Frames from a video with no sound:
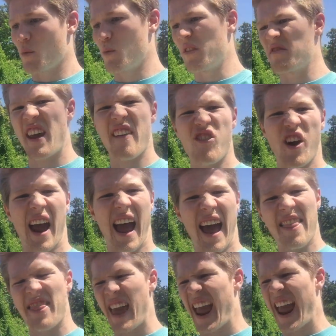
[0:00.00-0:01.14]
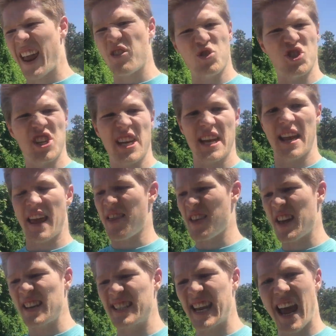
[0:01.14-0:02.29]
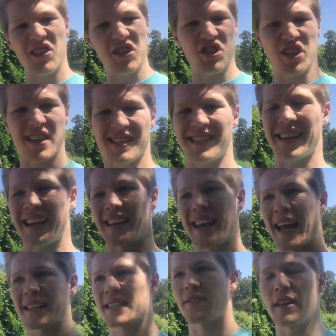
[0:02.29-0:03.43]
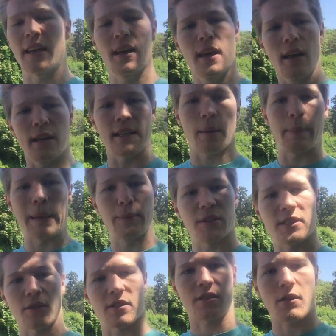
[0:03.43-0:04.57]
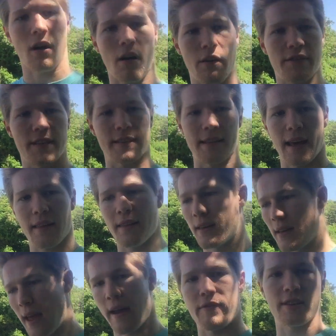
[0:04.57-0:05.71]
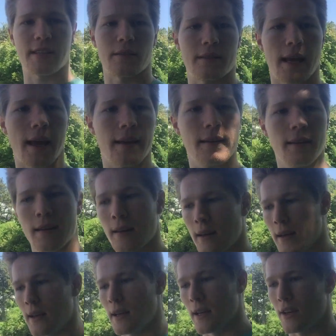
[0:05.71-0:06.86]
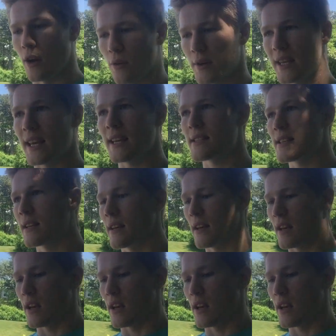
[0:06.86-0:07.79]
We've never had the energy and the intelligence and the connectivity. Yet people still starve to death every single day. Kids